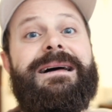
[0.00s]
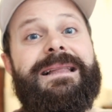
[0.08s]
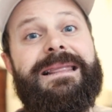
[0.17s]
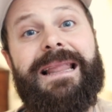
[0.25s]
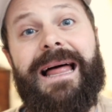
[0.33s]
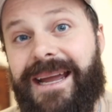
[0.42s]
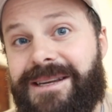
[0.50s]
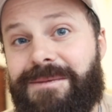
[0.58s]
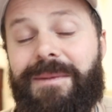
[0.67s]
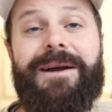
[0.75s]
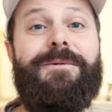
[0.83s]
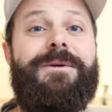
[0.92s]
liked
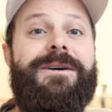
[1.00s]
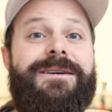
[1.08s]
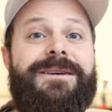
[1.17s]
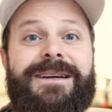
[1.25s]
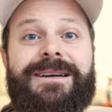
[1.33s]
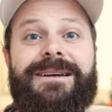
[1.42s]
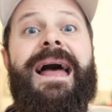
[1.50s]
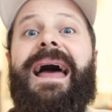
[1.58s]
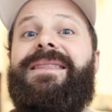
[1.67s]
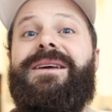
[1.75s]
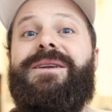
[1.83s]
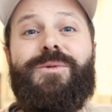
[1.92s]
my work,
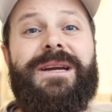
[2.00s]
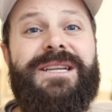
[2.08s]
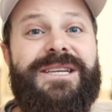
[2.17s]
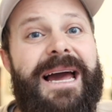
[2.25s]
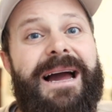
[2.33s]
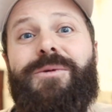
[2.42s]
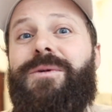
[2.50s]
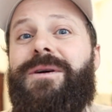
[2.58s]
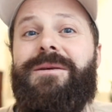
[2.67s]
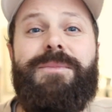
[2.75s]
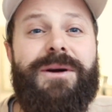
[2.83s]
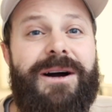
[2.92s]
and then reached out with
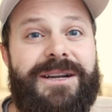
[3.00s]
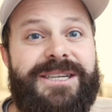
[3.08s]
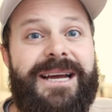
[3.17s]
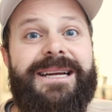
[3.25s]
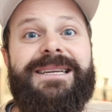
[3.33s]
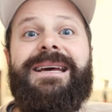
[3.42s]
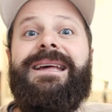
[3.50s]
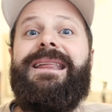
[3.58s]
a project